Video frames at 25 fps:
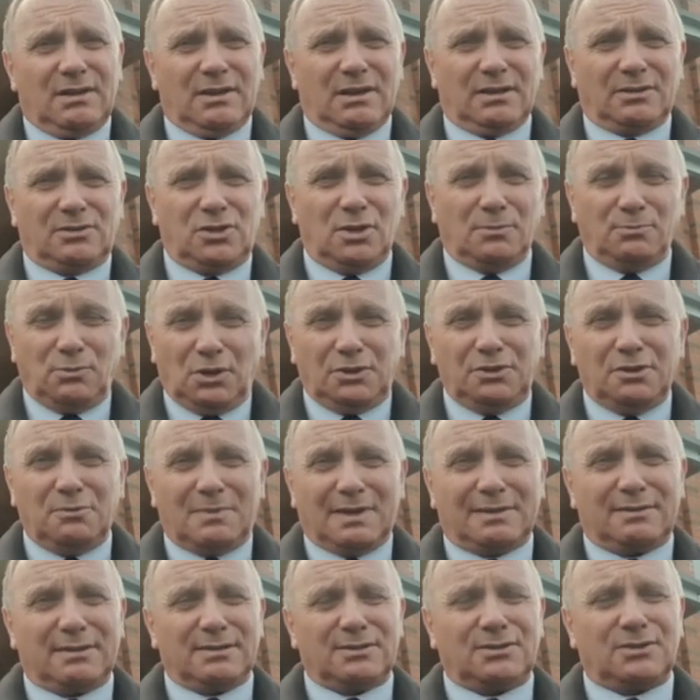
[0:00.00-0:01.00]
communion
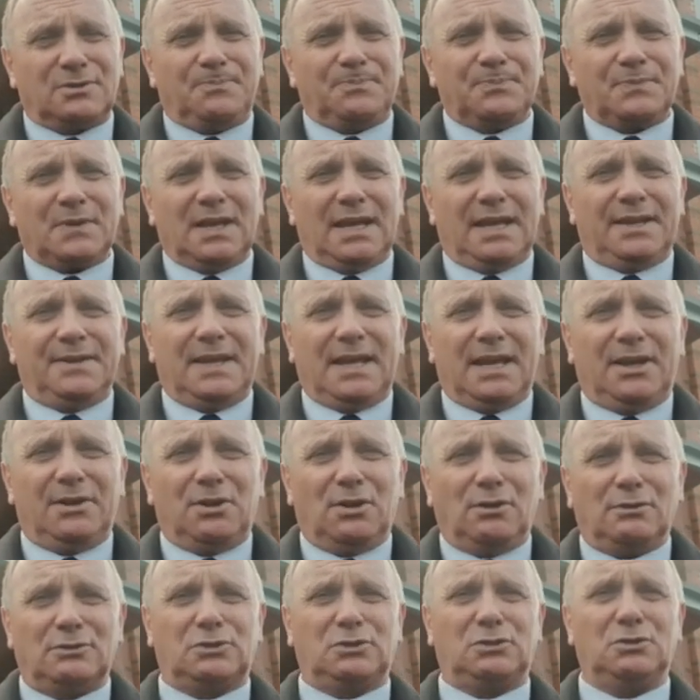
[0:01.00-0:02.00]
with us. And then
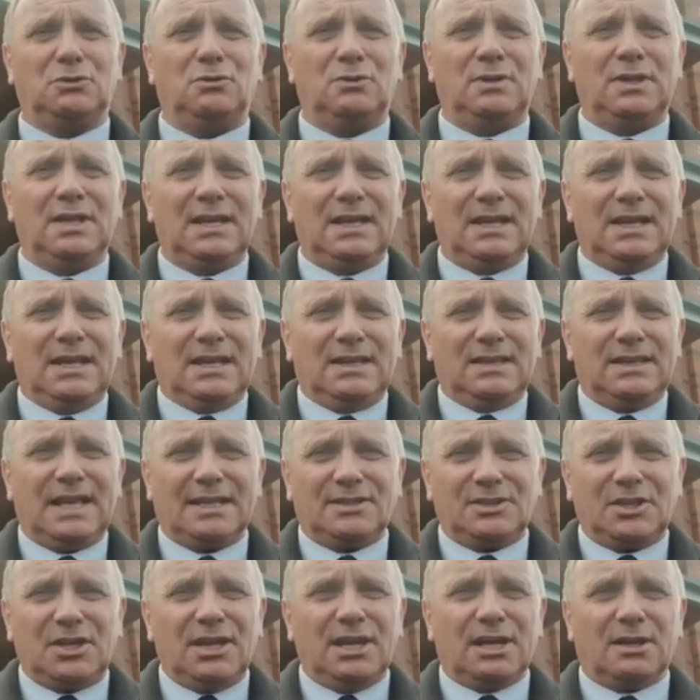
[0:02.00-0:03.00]
also,
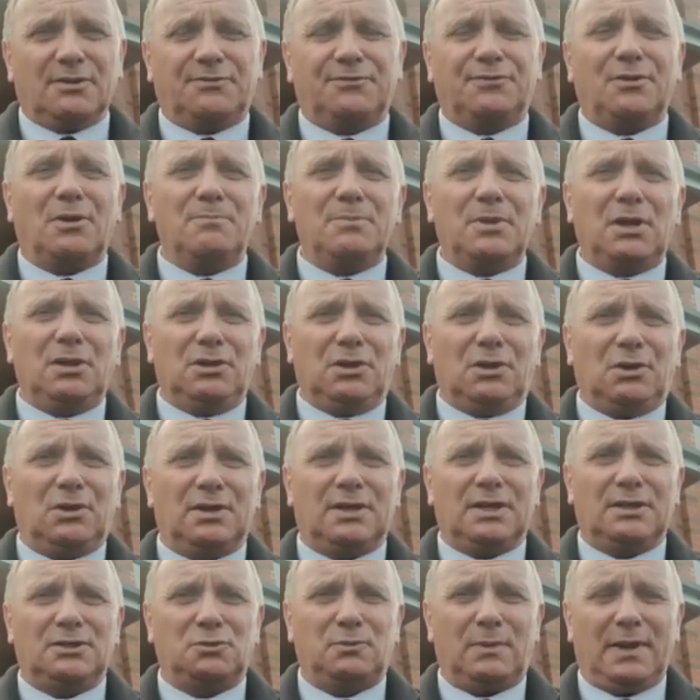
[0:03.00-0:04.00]
let's hear from the
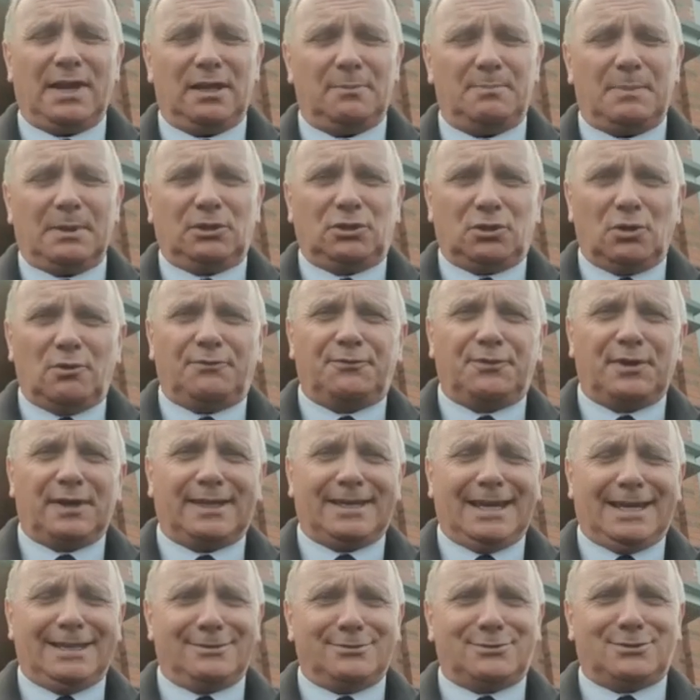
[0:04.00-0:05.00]
Lord as well. But don't
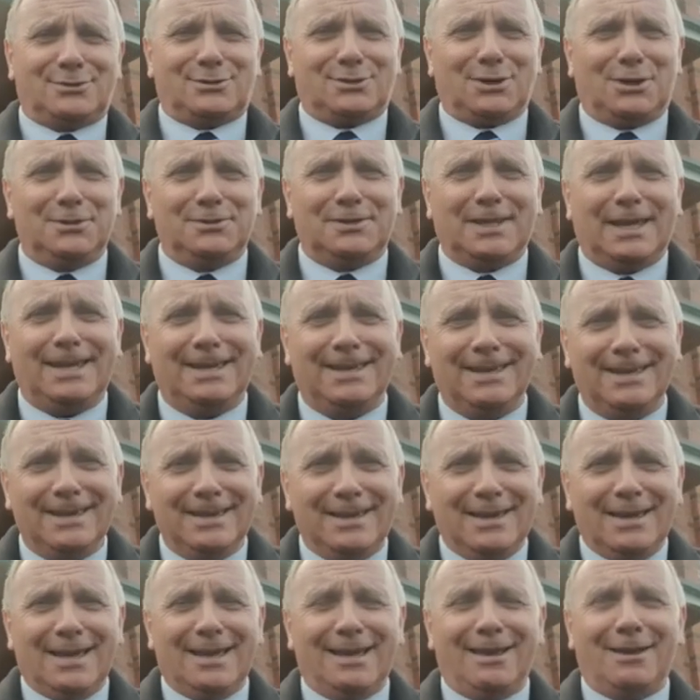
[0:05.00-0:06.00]
forget Sunday.
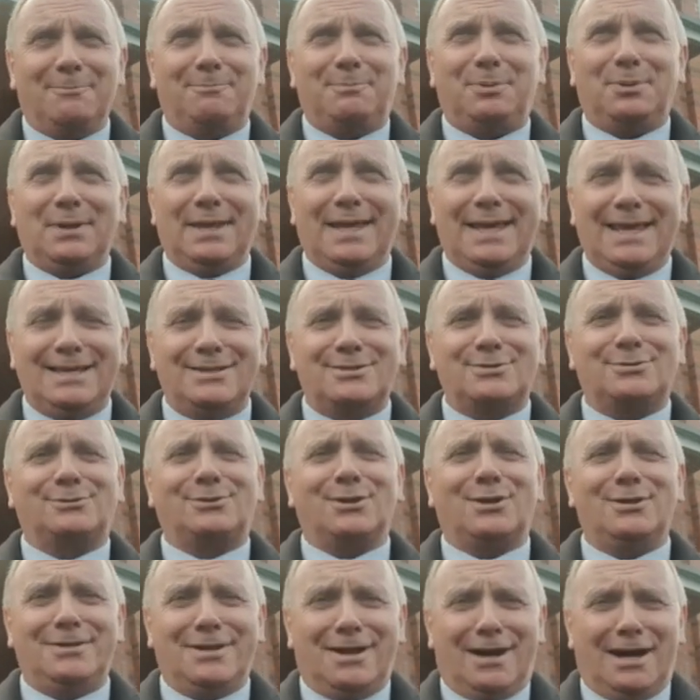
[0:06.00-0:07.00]
Please
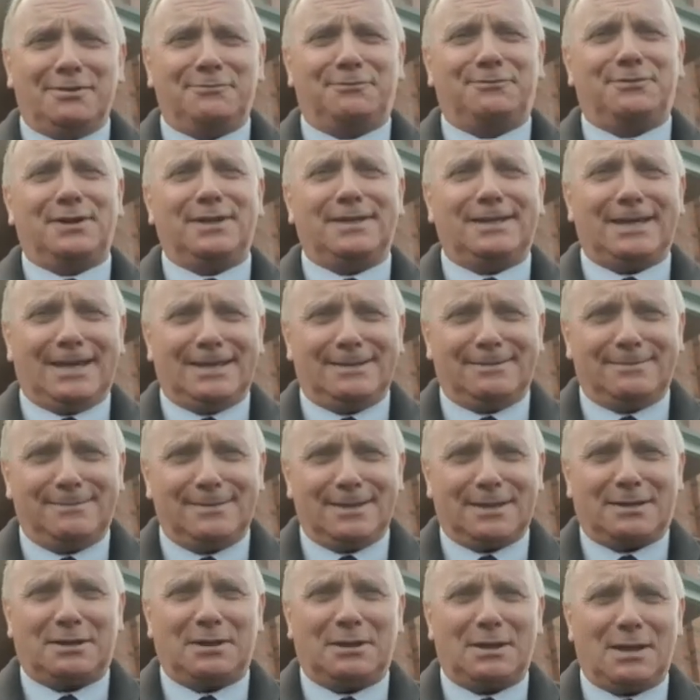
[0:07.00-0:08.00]
do not forget,
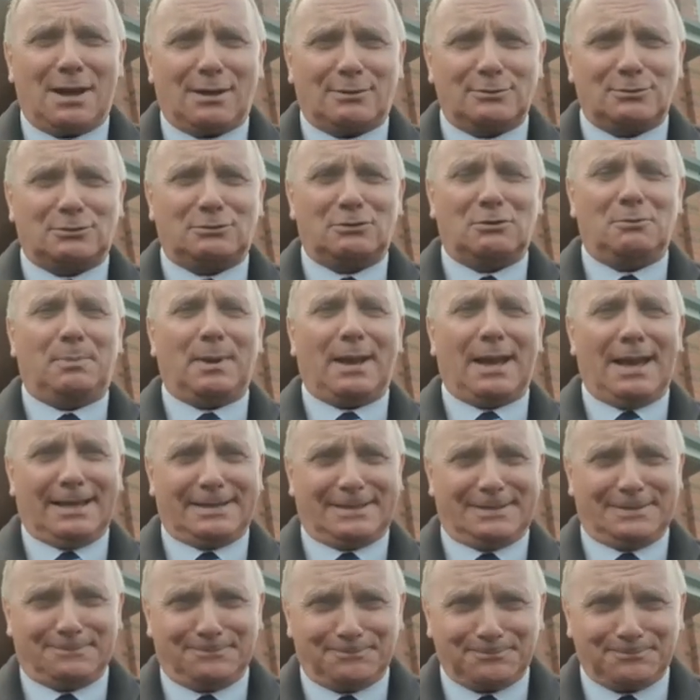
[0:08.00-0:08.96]
the clocks go back.